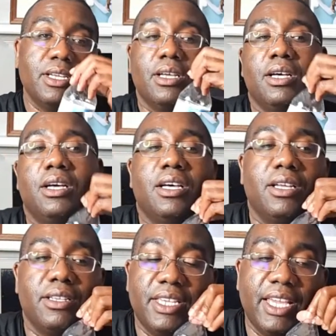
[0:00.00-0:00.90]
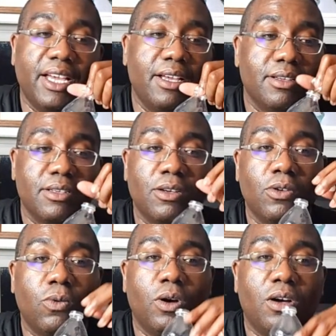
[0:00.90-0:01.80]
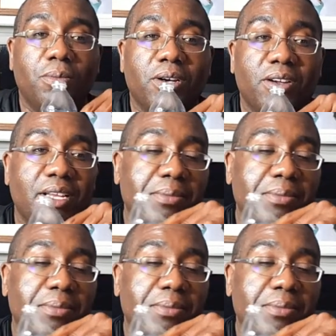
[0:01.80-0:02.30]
uh, yeah, go to Walmart.